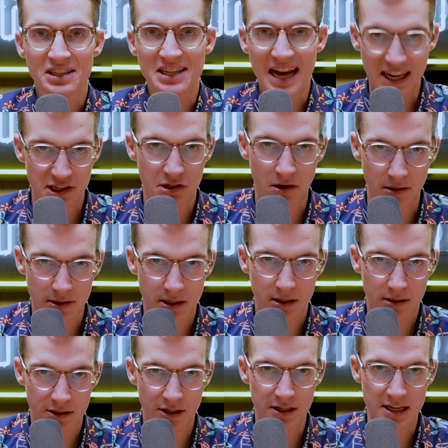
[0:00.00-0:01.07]

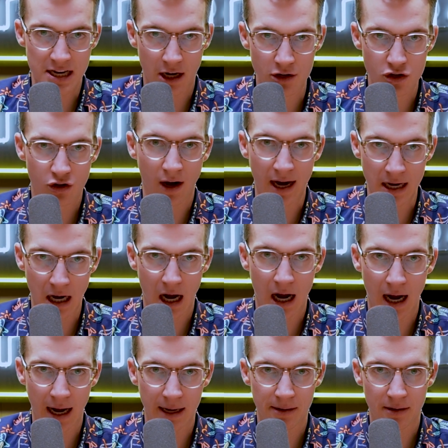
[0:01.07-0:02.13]
desert to the untrained
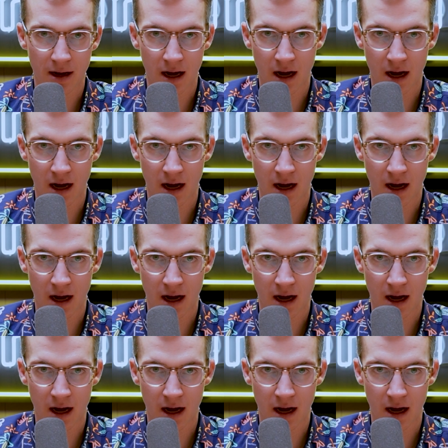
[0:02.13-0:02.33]
eye,